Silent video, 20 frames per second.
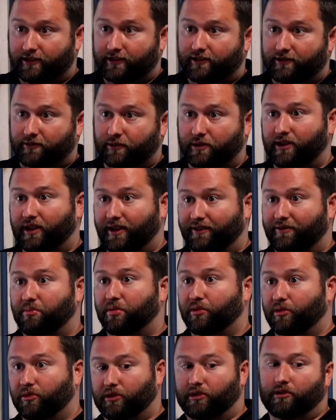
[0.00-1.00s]
when you have a
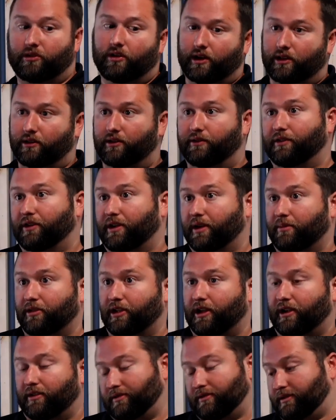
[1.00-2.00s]
pool. You go out there for a couple
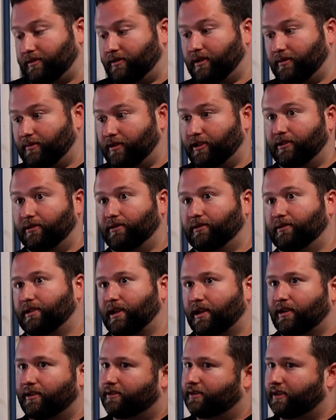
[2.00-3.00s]
hours and then you come in. It's
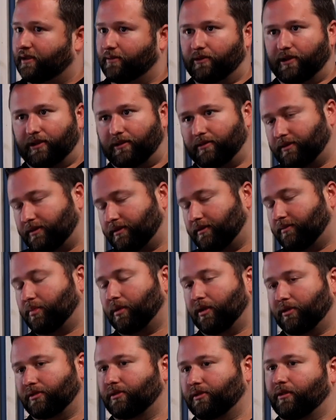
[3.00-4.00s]
kind of the same way with the
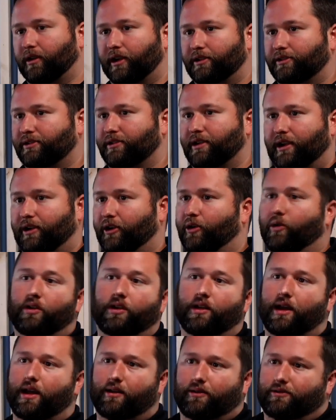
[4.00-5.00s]
personal range. You're not going.
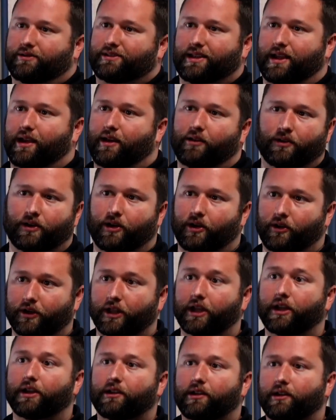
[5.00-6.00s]
I don't stay out there all
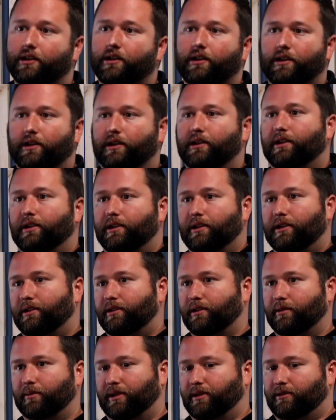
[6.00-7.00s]
day.
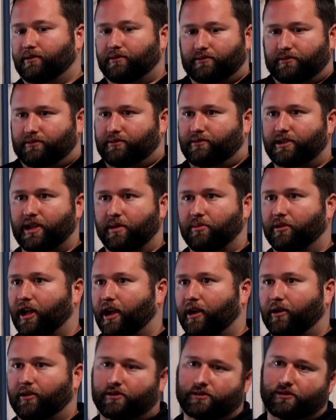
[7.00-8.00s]
I mean, it's a couple
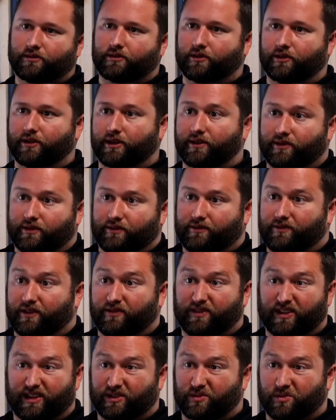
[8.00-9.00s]
hours or even
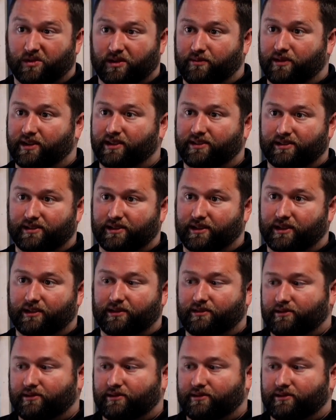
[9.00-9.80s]
15, 20 minutes a day.